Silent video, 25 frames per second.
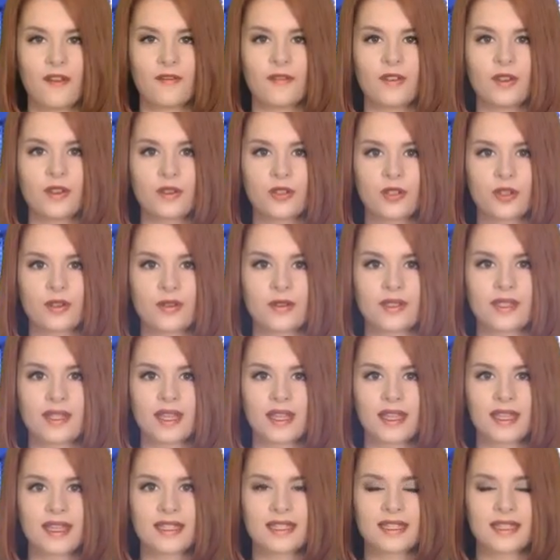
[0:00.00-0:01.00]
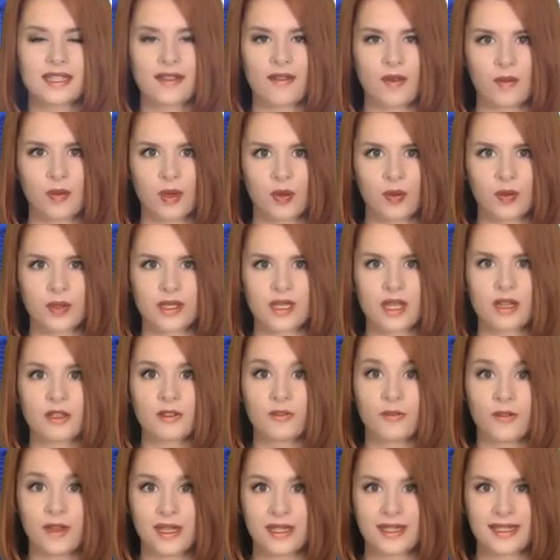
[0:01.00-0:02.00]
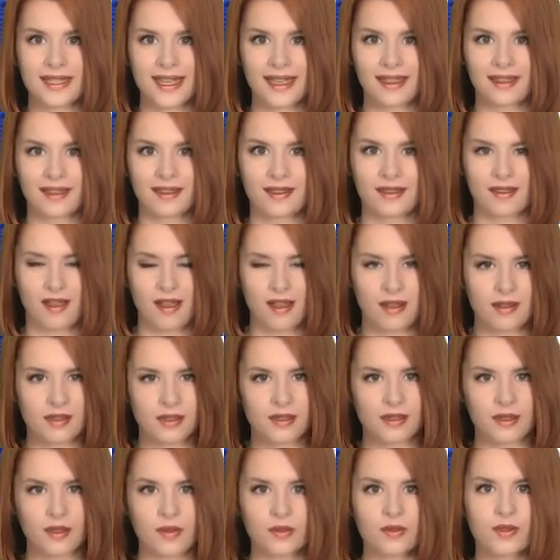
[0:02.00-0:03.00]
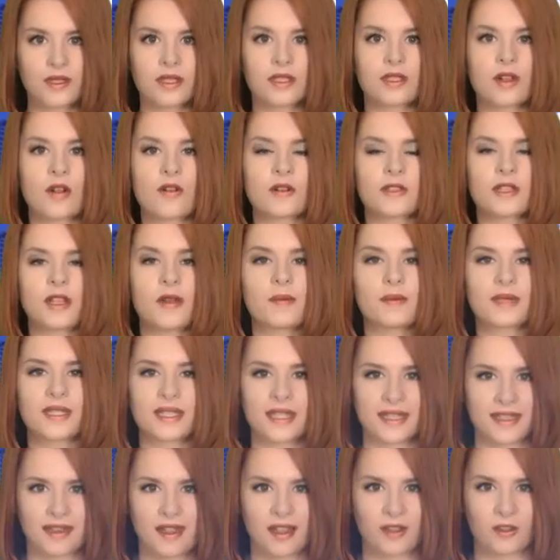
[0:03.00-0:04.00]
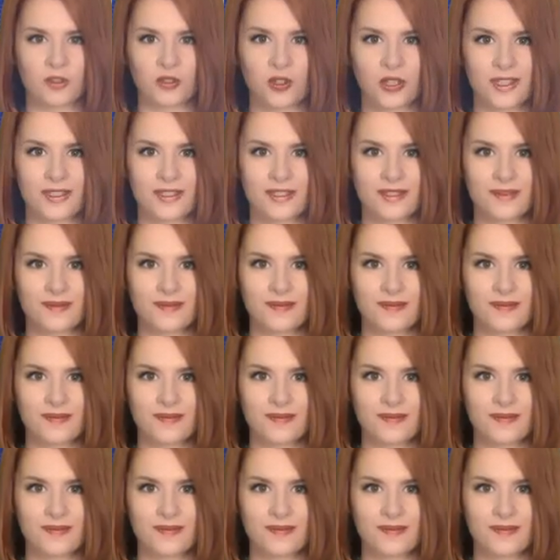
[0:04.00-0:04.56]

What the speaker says: Futures and conceivable without fintech, ICOs, startups, technologies.